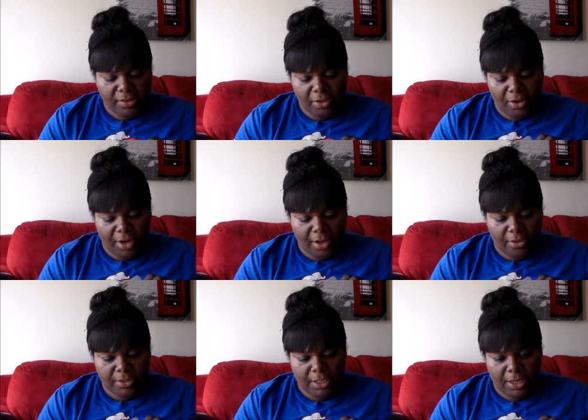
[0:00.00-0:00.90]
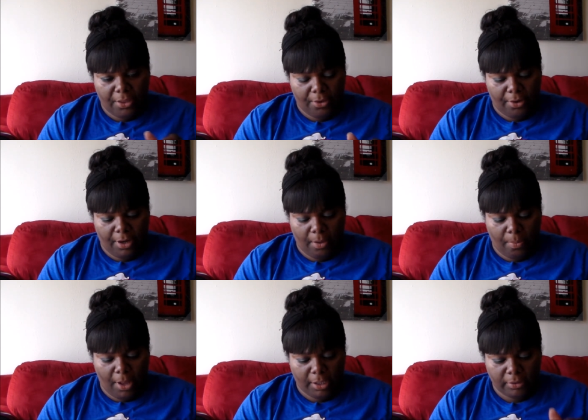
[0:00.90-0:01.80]
So here goes another
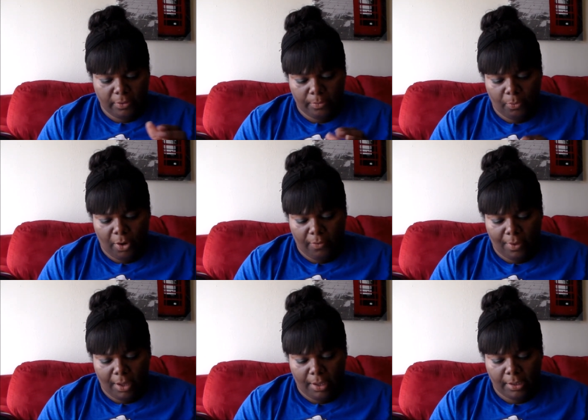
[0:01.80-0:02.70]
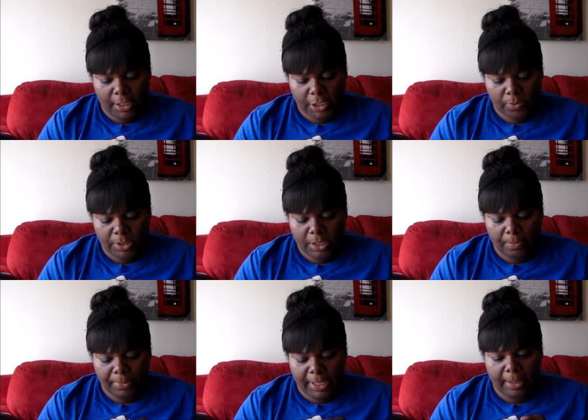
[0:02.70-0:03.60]
nail polish from Revlon. And this was
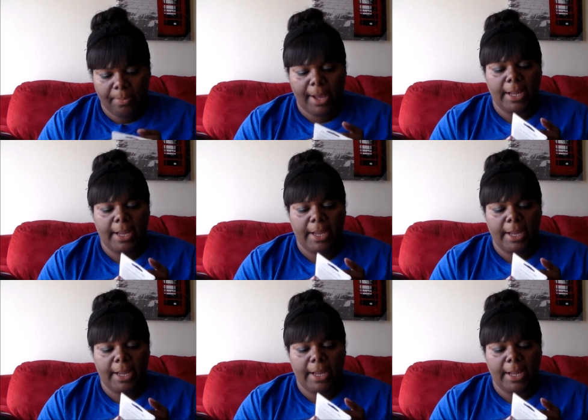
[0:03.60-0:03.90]
in Pink